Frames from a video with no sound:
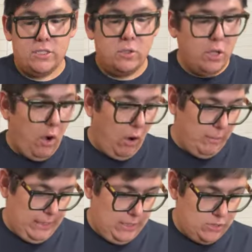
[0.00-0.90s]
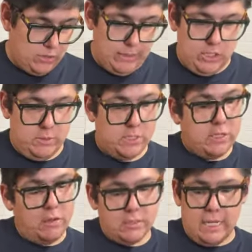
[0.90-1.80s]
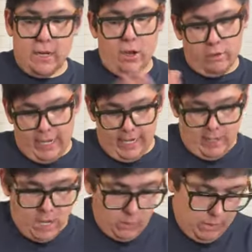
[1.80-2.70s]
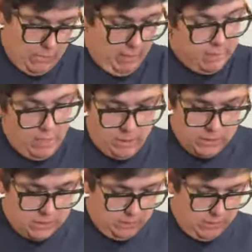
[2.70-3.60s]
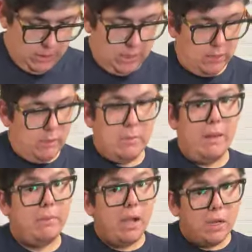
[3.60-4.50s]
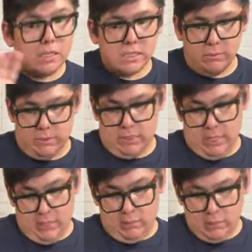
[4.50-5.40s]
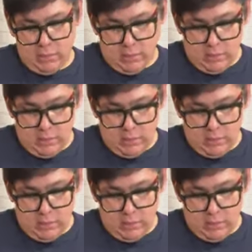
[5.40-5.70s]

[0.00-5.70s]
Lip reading: I sold all my Easter arrangements, so I was like, okay, we might be onto something here. We might be onto something now.